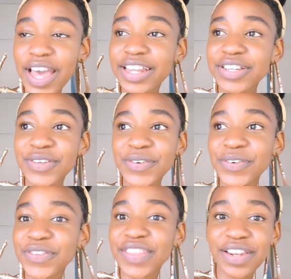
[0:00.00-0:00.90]
do
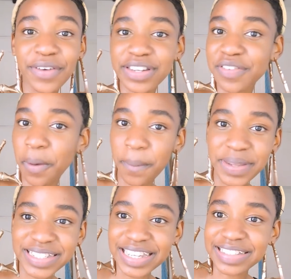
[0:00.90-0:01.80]
the law and development
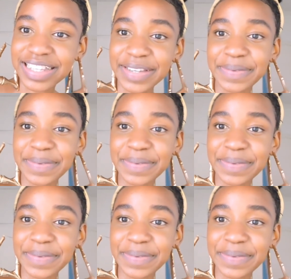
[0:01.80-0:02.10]
essay.